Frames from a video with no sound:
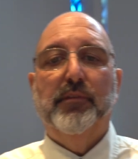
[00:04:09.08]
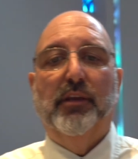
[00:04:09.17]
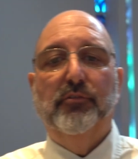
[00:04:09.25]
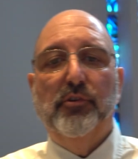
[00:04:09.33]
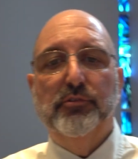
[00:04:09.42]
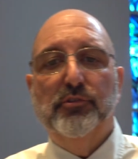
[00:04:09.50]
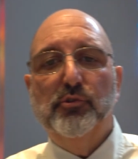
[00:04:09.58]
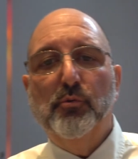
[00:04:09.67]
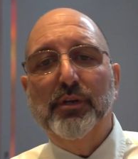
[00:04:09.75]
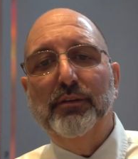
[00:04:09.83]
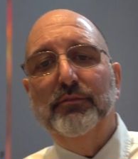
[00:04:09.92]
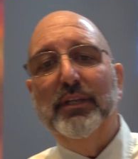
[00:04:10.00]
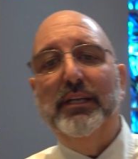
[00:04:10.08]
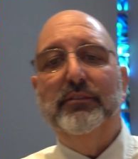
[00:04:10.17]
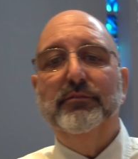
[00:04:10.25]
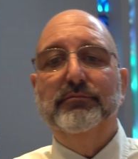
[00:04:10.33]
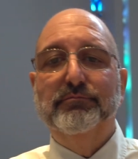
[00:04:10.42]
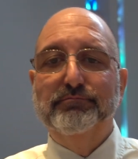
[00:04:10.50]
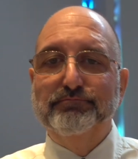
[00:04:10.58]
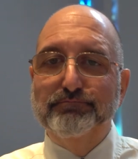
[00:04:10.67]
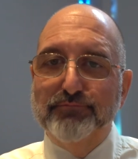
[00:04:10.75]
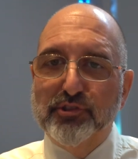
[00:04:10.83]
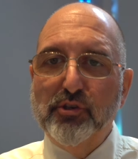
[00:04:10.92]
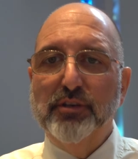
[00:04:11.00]
So the story of Lent
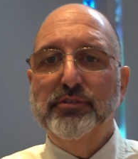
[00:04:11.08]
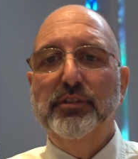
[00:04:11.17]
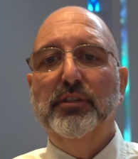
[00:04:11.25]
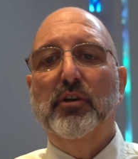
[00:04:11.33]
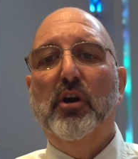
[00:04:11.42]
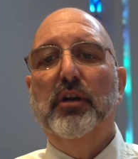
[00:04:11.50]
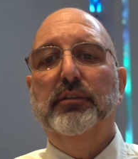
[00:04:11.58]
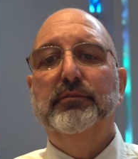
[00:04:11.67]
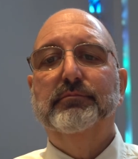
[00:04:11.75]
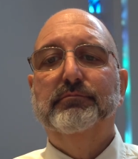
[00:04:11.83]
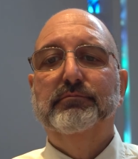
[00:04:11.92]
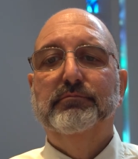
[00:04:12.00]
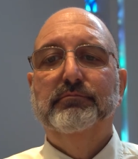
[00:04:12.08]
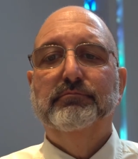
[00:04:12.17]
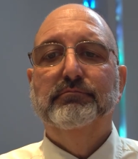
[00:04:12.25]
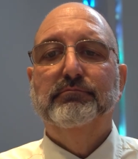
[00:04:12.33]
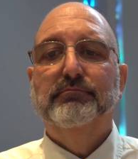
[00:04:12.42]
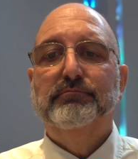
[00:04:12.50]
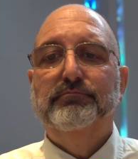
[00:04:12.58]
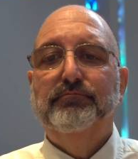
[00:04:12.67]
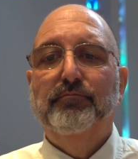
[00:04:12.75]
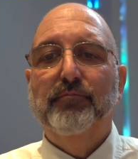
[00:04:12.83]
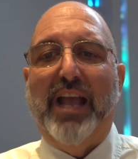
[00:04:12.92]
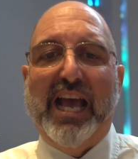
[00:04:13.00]
starts in the garden.
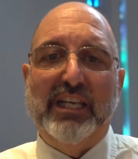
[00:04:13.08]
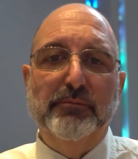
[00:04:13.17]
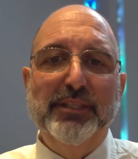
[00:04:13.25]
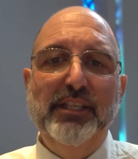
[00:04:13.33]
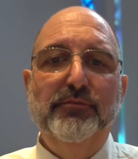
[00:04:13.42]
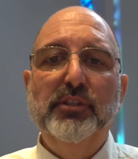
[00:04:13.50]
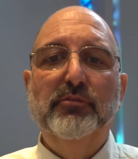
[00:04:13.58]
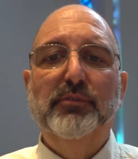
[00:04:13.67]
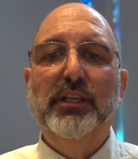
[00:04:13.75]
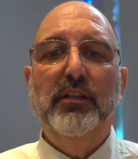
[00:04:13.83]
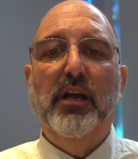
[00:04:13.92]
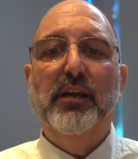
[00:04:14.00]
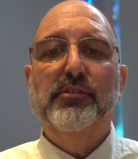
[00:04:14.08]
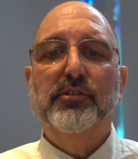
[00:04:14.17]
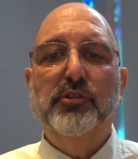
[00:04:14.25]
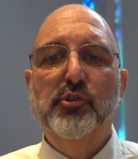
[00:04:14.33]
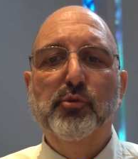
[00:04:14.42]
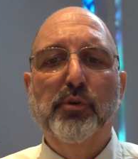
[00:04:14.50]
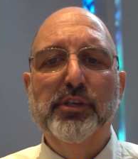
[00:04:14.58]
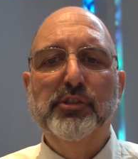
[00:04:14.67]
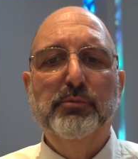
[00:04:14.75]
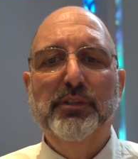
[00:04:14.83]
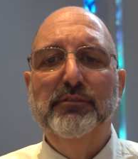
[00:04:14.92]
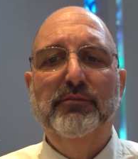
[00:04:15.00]
Adam and Eve didn't realize their
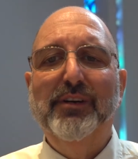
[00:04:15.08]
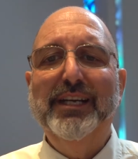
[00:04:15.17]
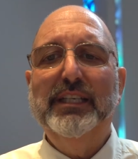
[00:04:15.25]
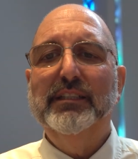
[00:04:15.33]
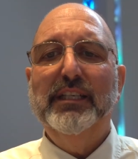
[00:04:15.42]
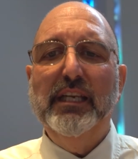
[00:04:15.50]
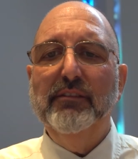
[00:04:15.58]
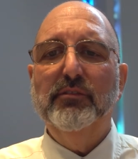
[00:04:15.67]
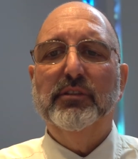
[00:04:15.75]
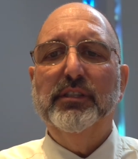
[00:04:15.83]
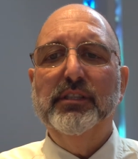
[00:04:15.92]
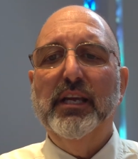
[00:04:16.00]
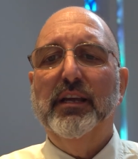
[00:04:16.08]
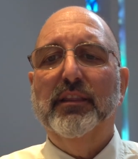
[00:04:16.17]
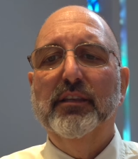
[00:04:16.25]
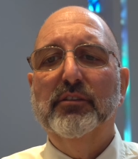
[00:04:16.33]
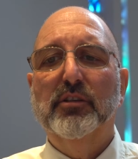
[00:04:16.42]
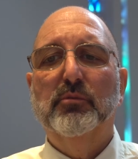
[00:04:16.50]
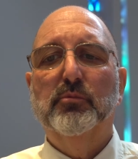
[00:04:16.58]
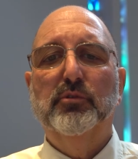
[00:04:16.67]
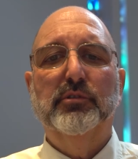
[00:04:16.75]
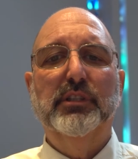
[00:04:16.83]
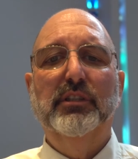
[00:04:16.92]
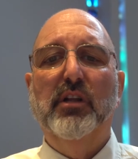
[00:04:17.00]
choice would invite evil and death into the
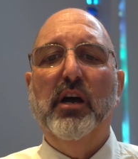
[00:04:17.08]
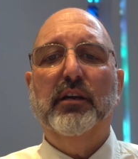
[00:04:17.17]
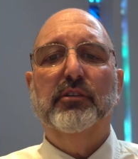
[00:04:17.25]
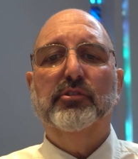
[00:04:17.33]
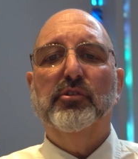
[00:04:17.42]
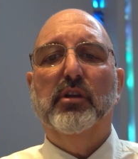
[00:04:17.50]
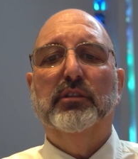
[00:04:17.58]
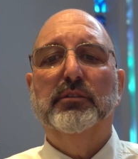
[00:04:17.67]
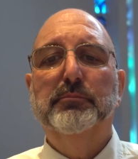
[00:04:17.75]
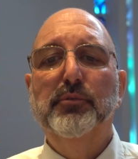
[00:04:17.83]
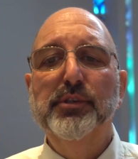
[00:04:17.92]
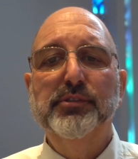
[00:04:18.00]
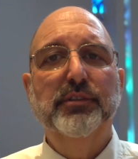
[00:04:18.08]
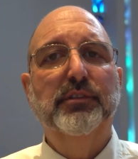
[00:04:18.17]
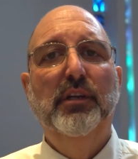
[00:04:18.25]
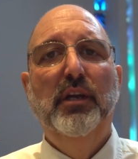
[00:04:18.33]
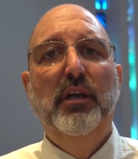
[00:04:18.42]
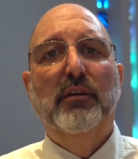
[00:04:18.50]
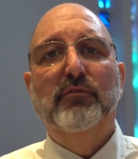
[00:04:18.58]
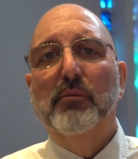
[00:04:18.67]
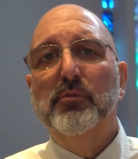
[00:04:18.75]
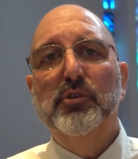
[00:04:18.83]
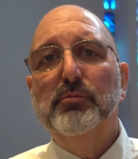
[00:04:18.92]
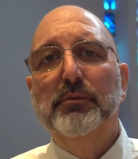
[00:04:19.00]
world and lock us all in a prison from
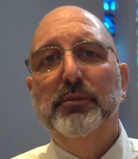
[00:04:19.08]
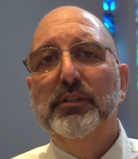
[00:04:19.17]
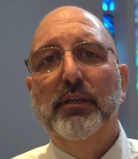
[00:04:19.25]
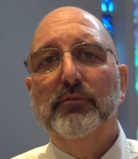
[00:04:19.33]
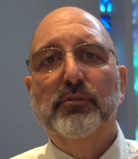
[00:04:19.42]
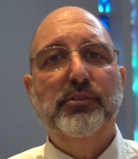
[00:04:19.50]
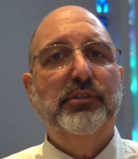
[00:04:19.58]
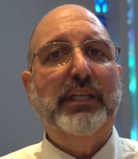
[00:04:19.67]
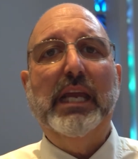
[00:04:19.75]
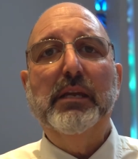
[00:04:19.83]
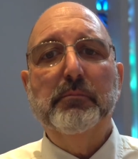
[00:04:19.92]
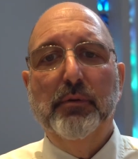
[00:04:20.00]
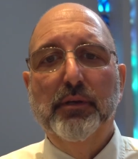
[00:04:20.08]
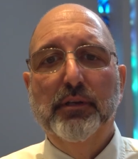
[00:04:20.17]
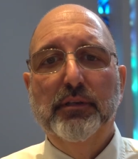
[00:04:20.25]
which we would never escape.